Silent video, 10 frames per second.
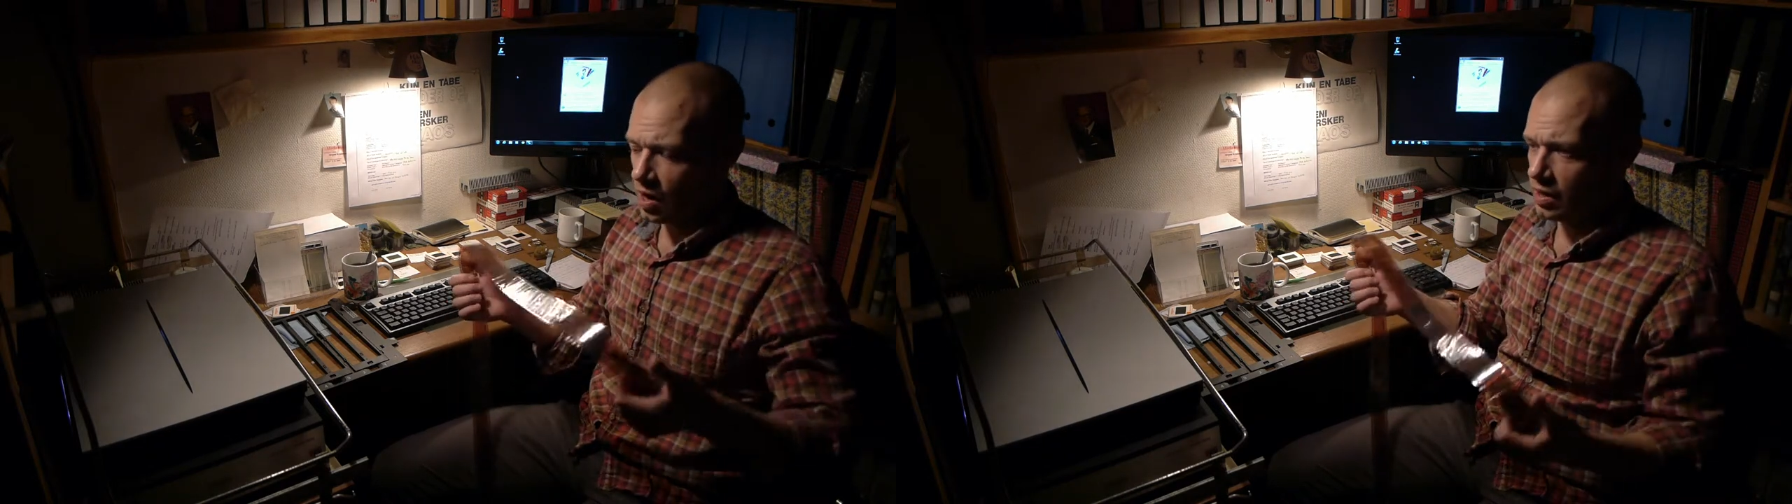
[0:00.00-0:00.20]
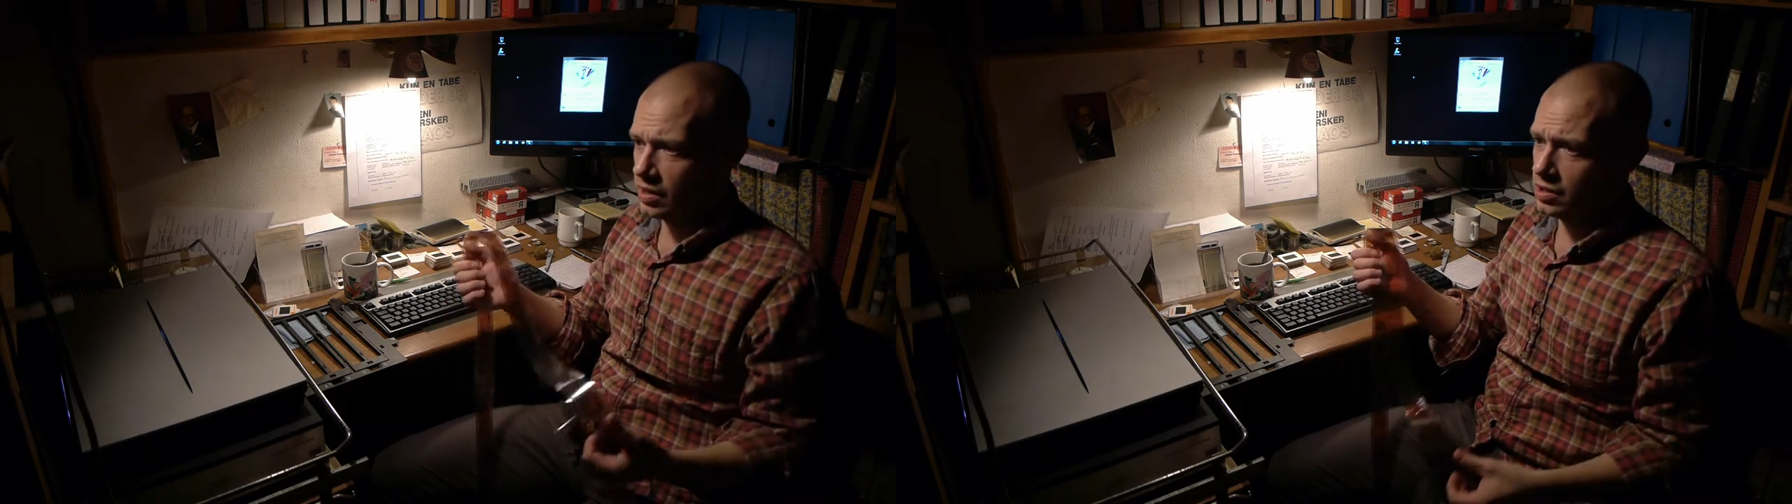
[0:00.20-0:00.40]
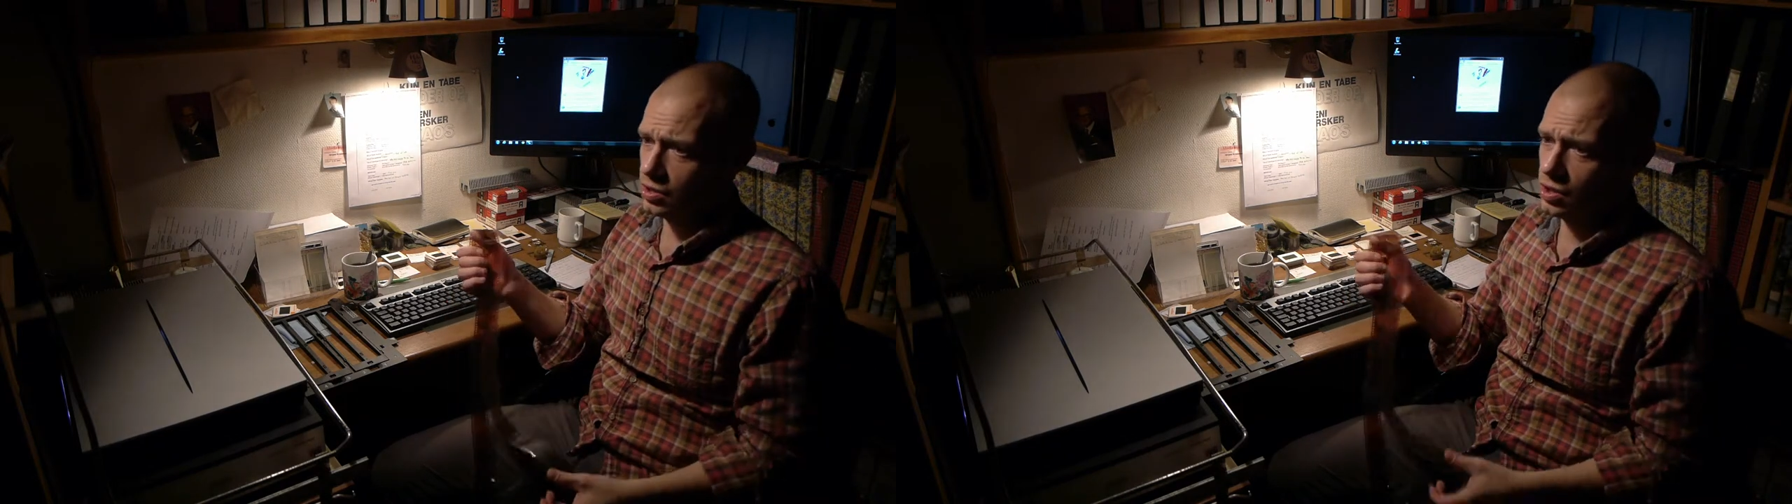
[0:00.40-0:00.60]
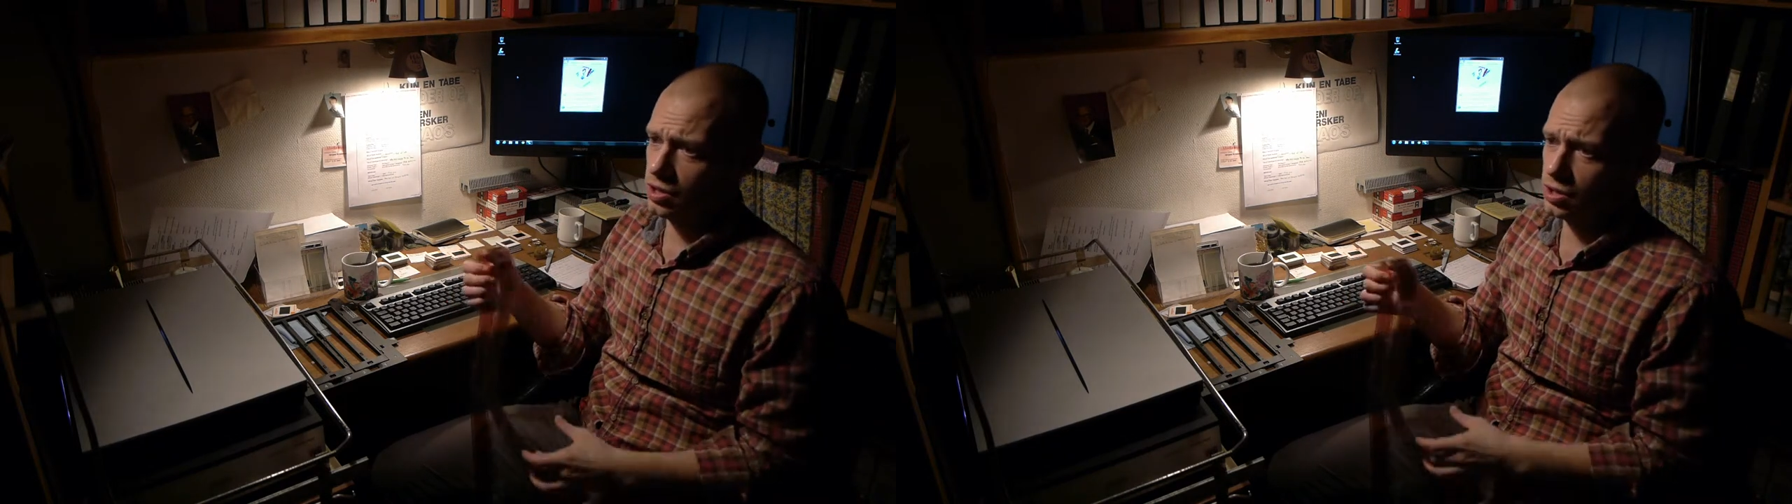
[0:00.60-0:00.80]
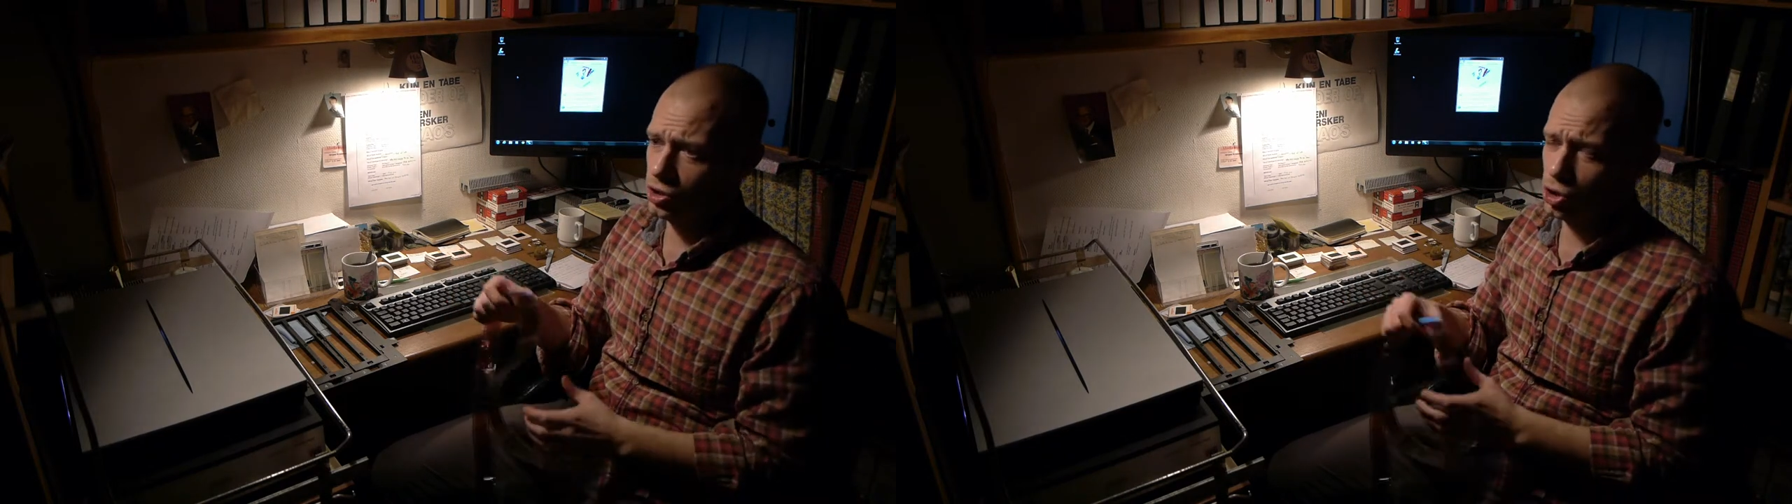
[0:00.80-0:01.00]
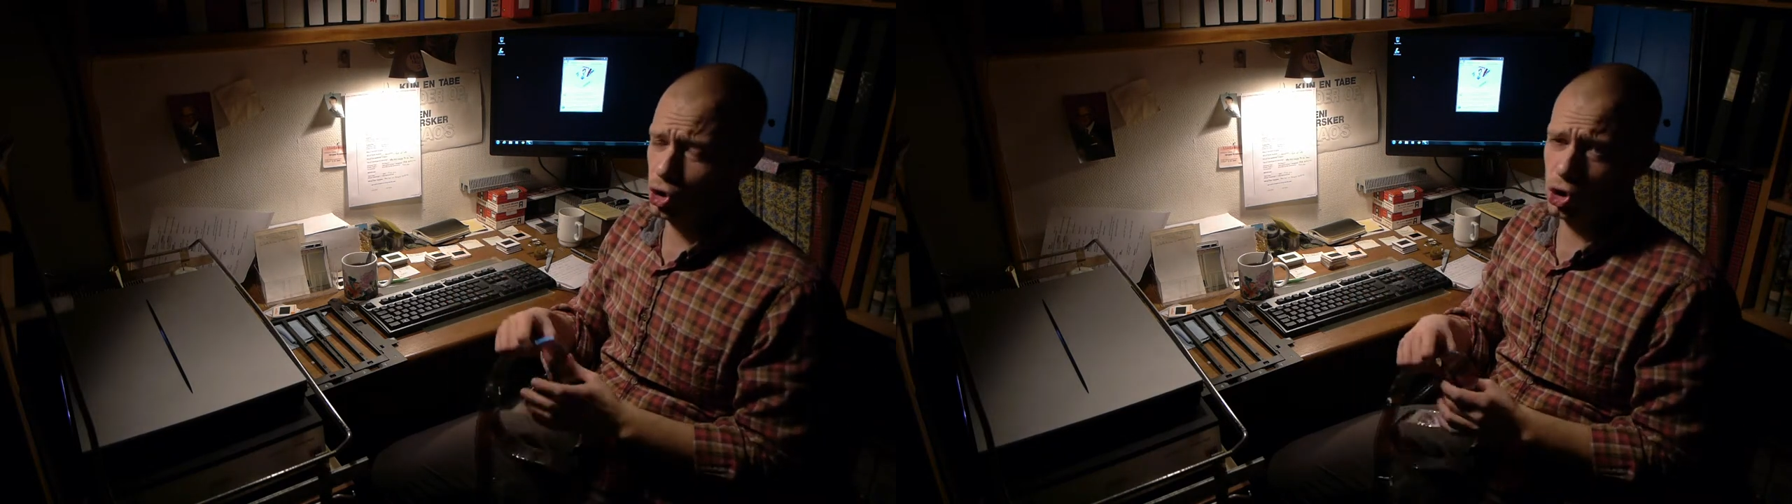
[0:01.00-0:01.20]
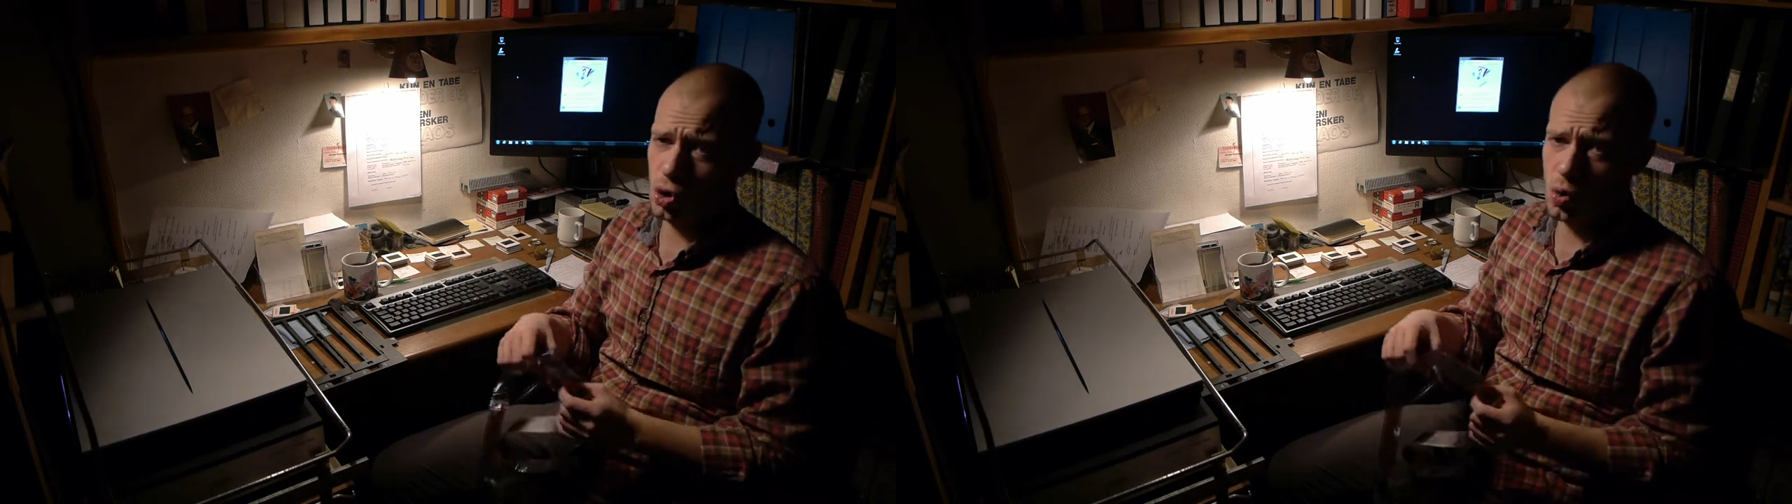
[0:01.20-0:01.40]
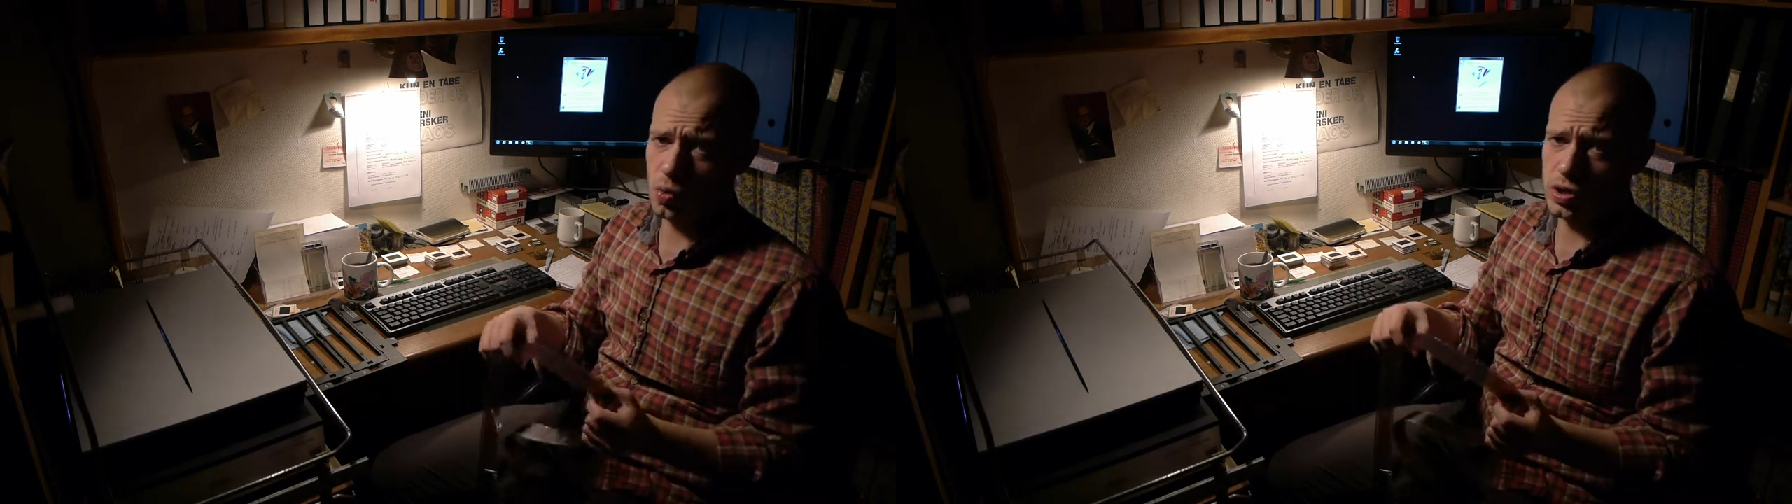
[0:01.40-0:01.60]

and it's just so